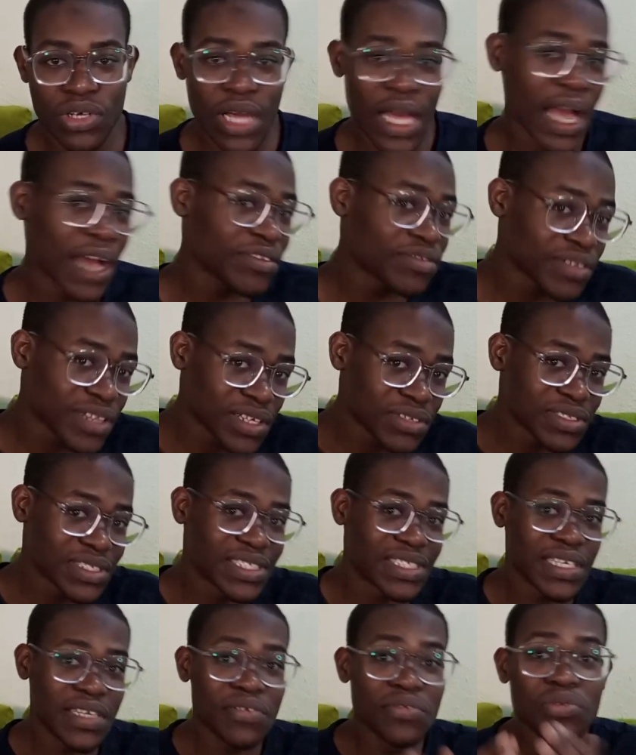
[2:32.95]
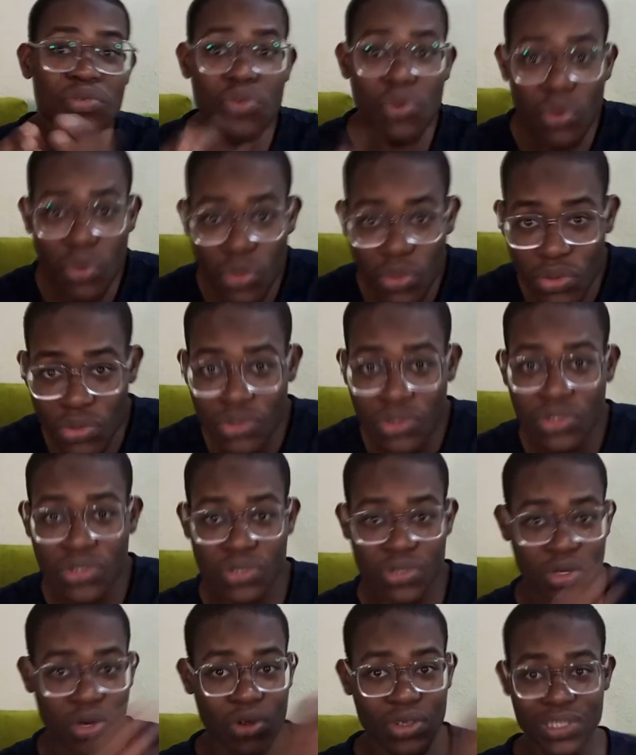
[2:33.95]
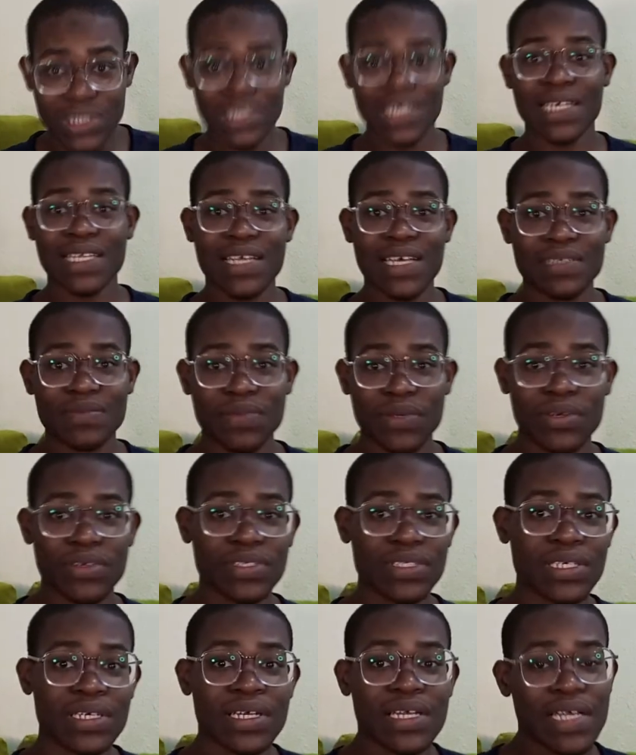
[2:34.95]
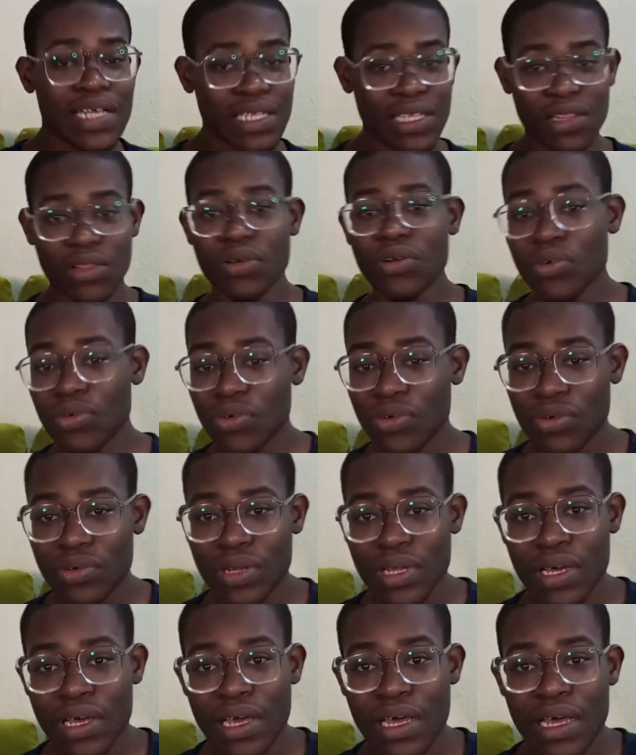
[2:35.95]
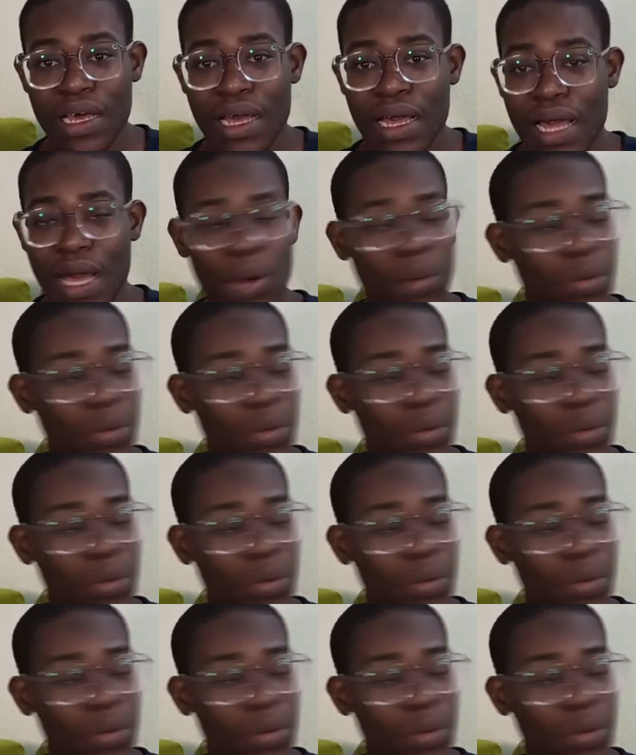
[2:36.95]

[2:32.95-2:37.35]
I have to learn to say no to courses like that, because in the long run, I